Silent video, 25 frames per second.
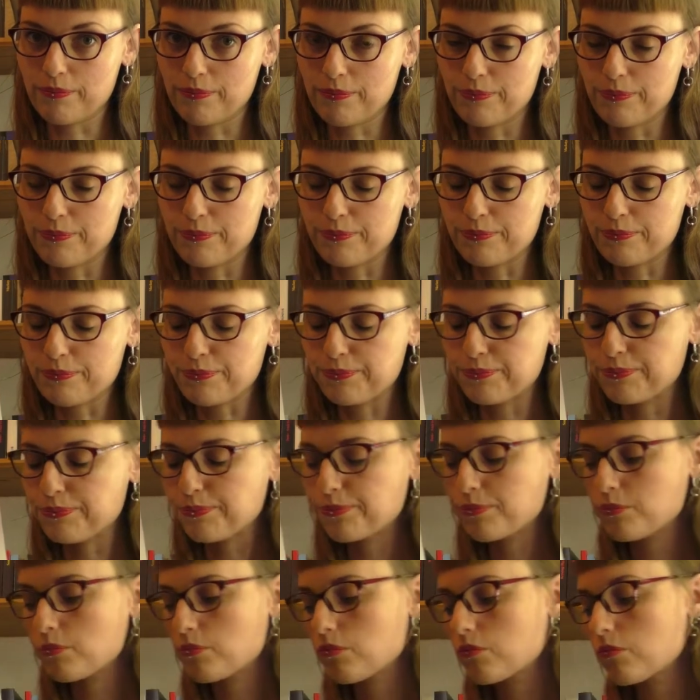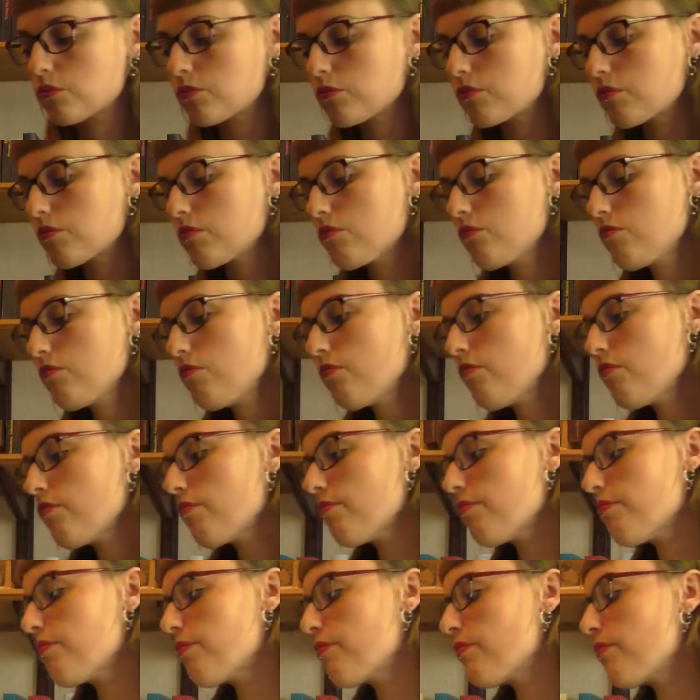
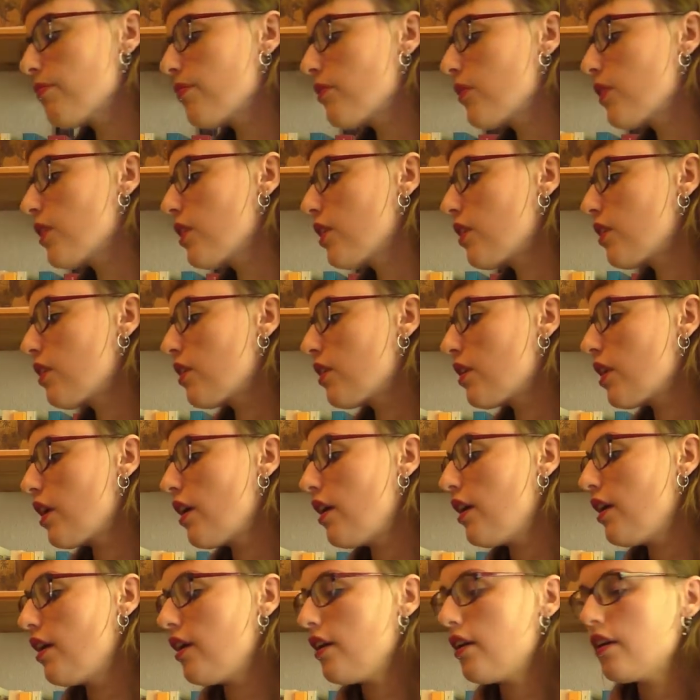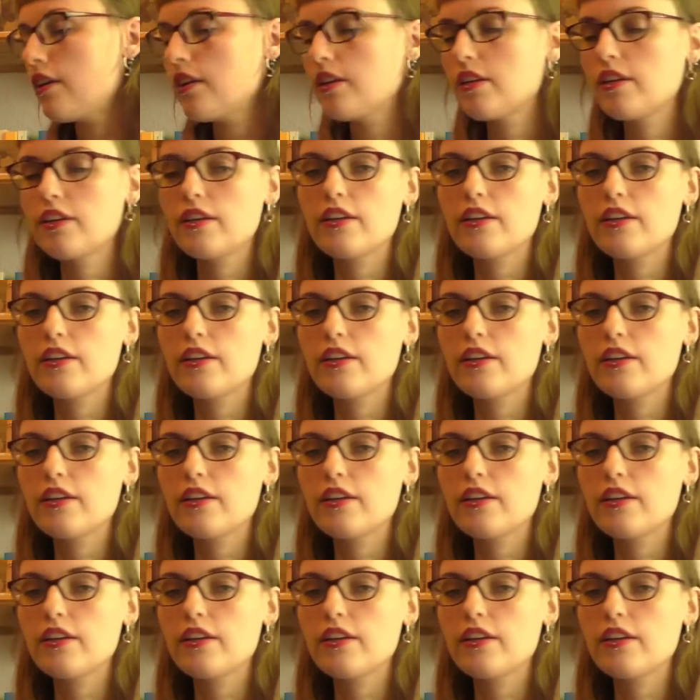(no one is talking)